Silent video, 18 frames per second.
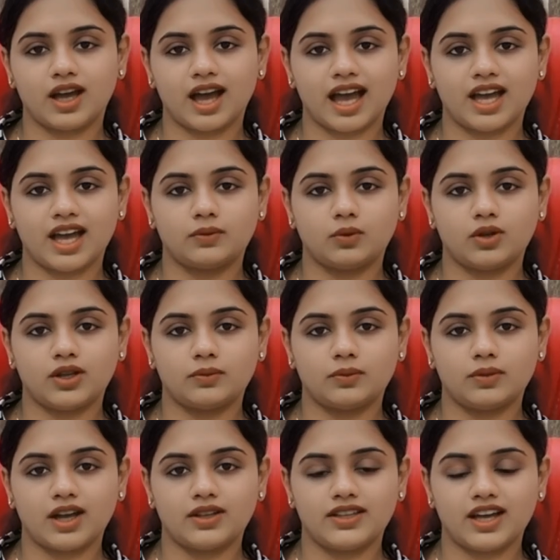at We
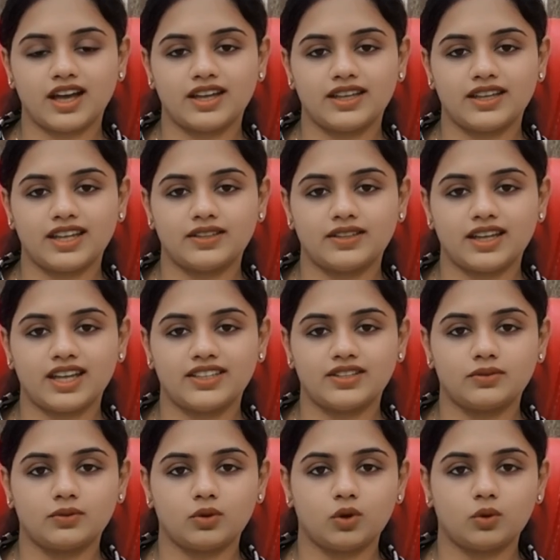Plant Hair
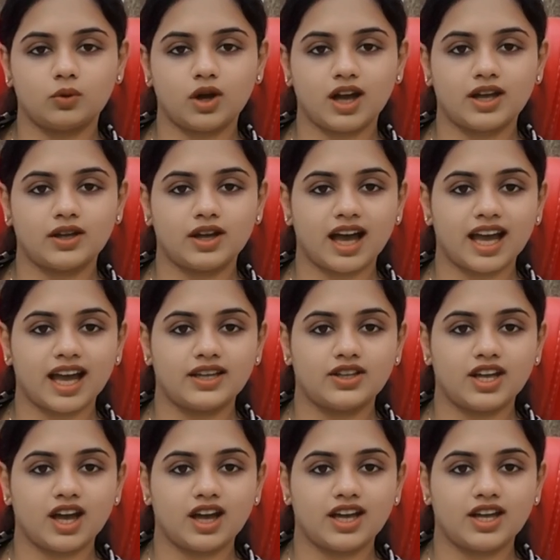Clinics, Mumbai
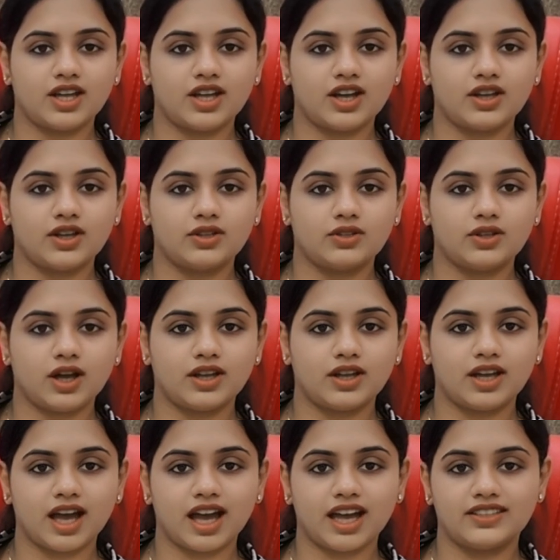and Kerala
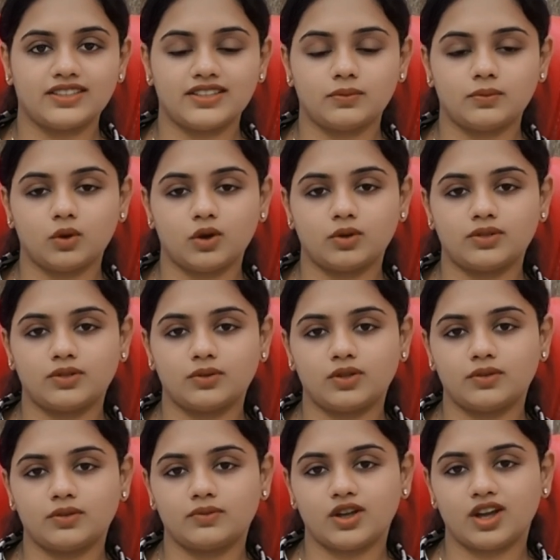is the most
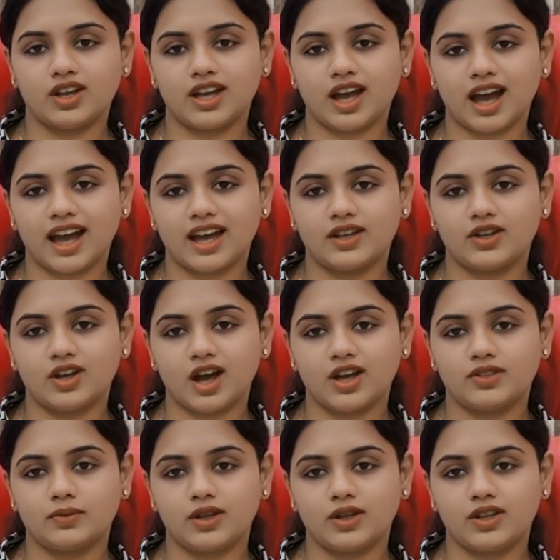preferred hair
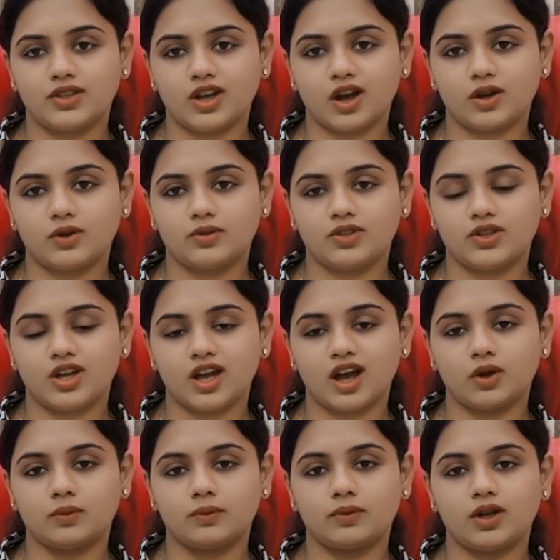transplant option
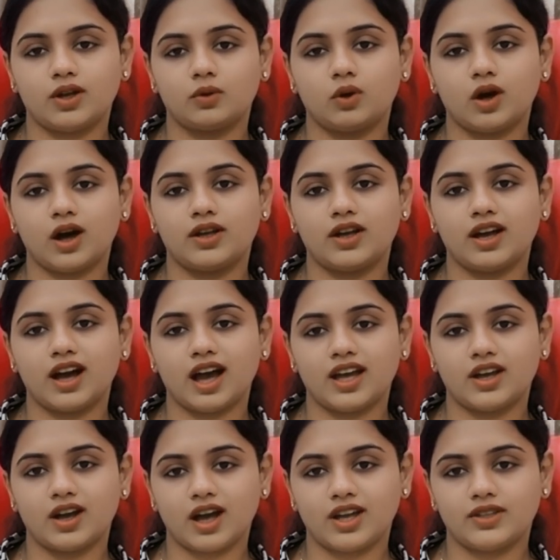compared to other
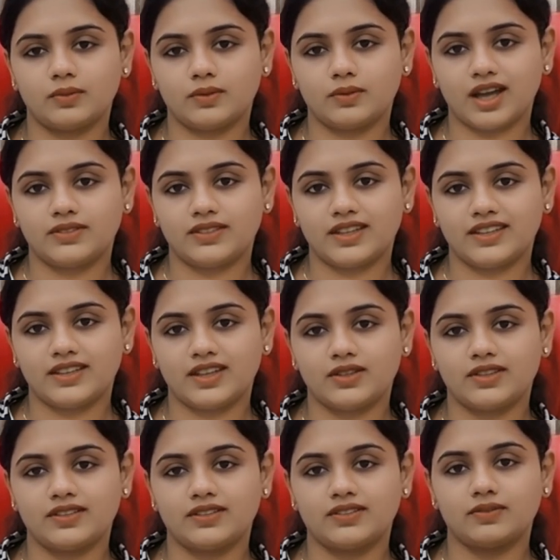hair transplant
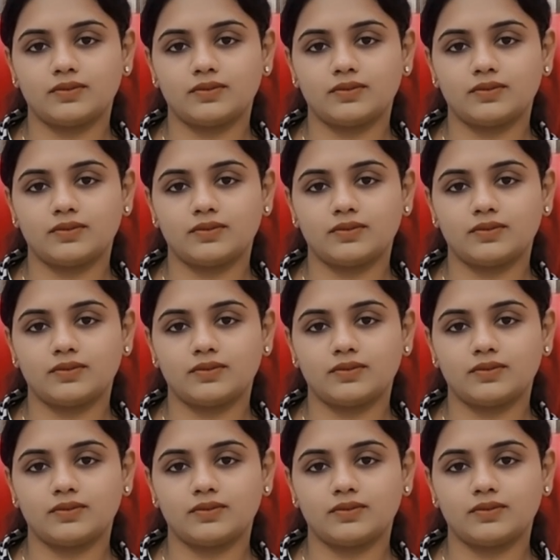techniques.